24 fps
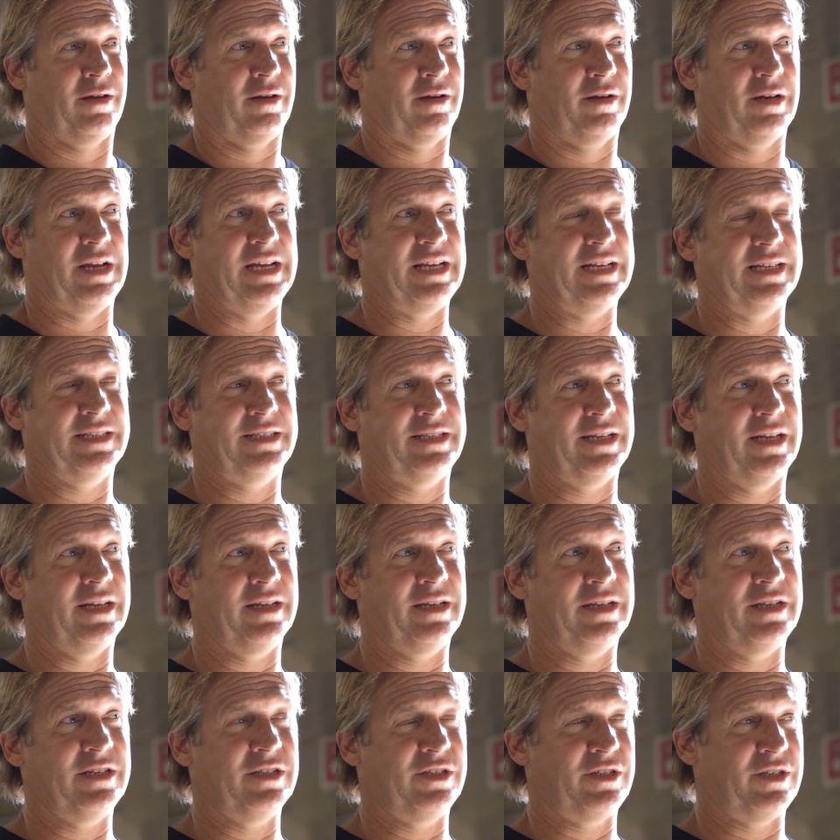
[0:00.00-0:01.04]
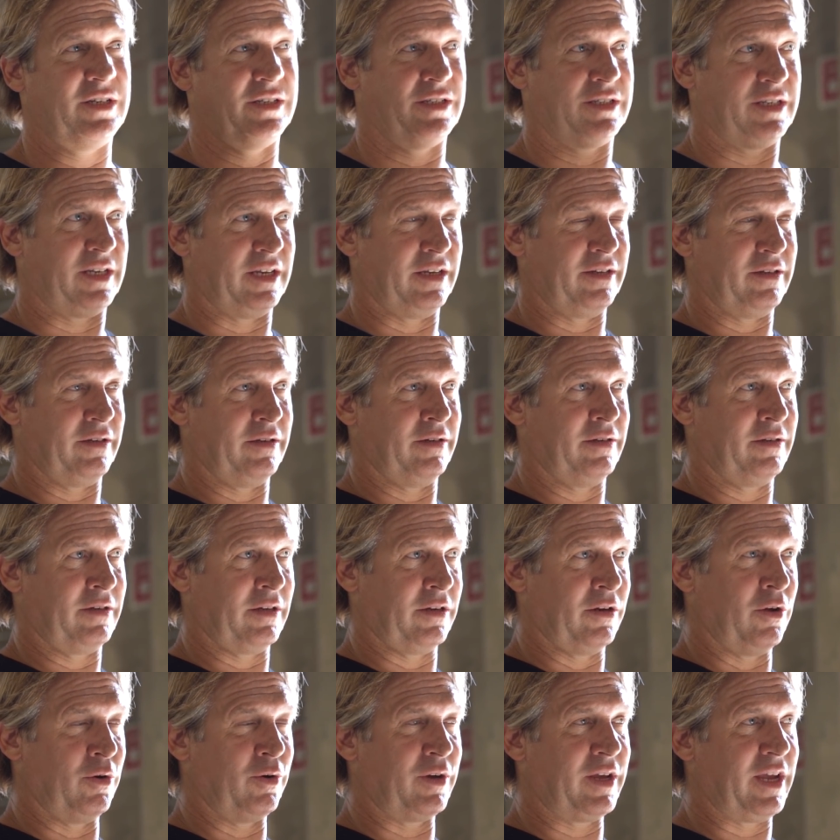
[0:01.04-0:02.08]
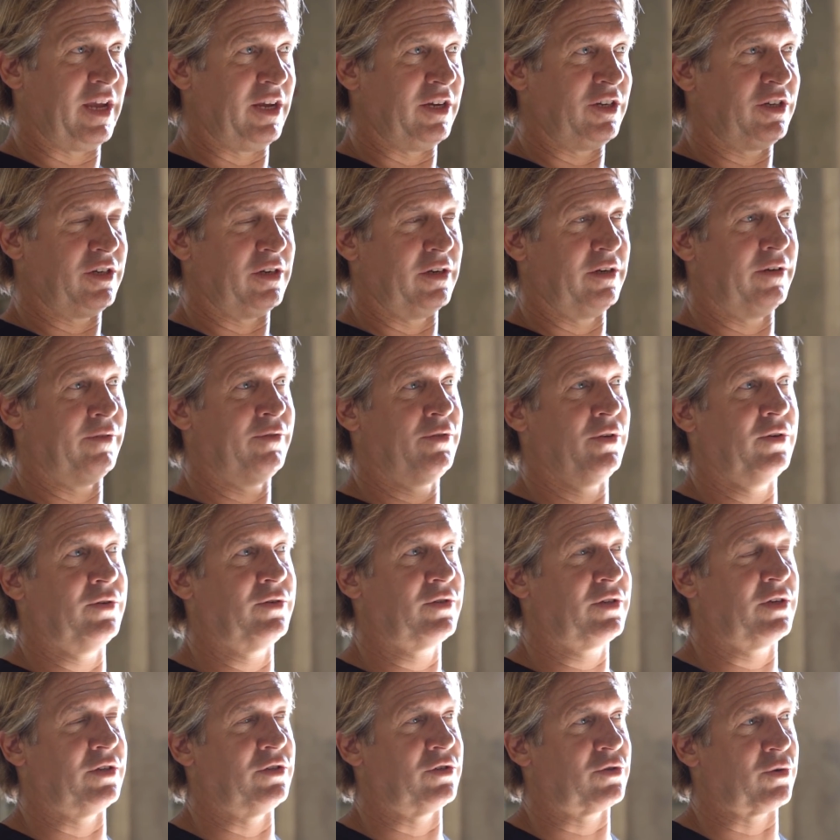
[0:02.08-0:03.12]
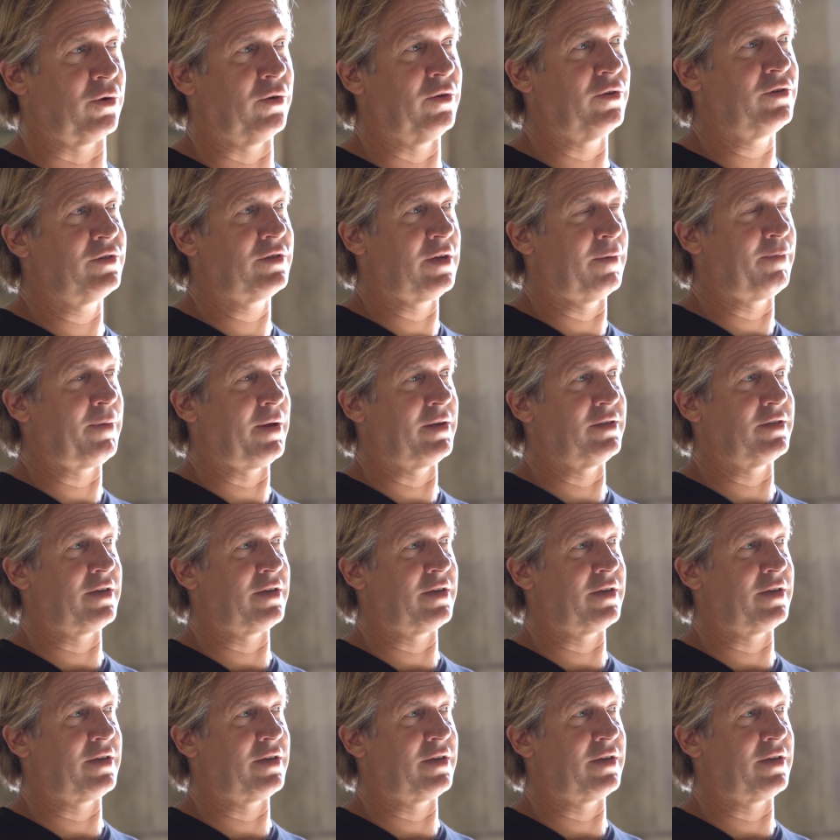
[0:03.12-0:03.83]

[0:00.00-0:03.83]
Like you said, he's just getting the location of those controllers up on